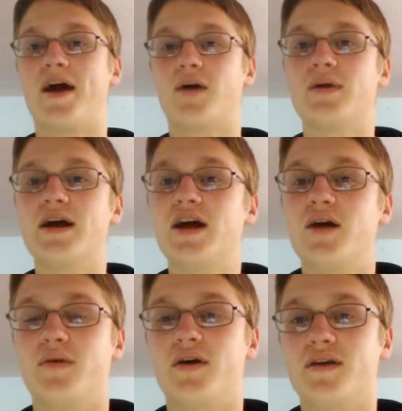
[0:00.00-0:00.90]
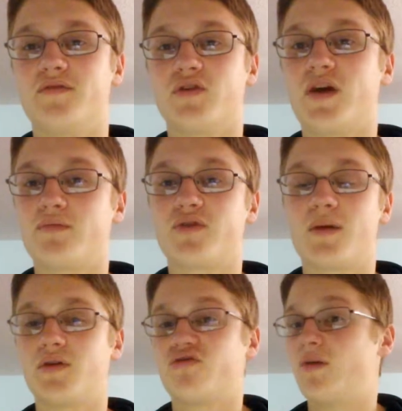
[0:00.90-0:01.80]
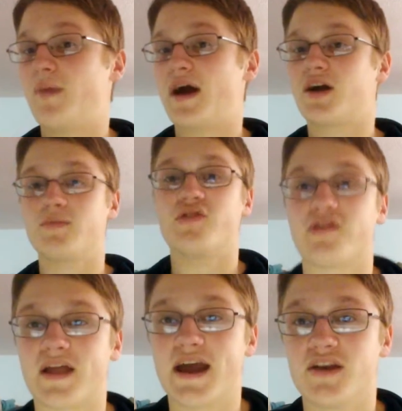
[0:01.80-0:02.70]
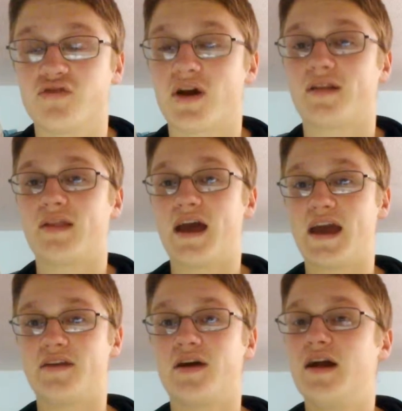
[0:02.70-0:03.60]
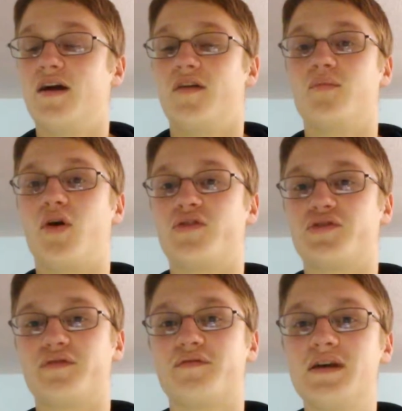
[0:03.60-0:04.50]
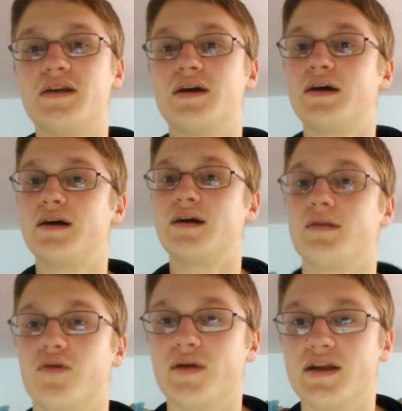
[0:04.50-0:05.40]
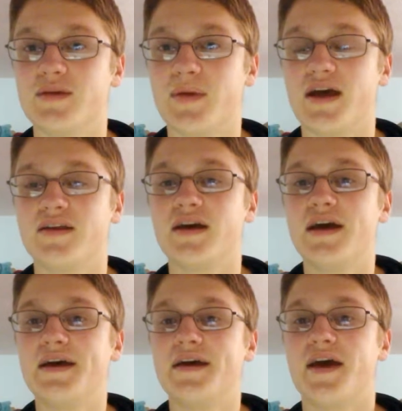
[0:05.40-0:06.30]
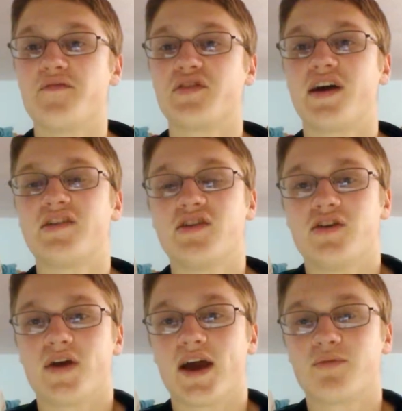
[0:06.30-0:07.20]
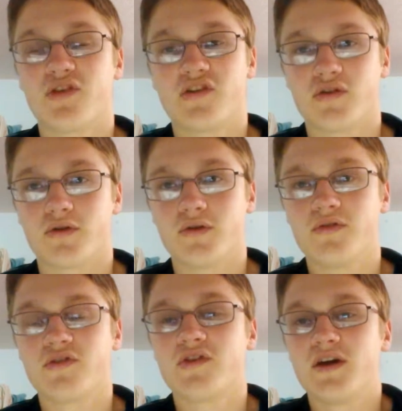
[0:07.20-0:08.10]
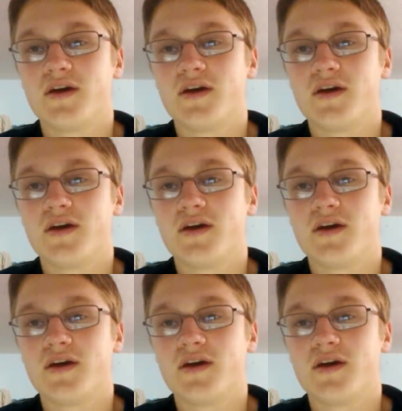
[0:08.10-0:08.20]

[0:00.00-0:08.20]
down. But for a depth drop, you don't jump back up, you just land. You try to land on the balls of your feet, a little bit of knee bend, emphasizing your hamstrings and your glutes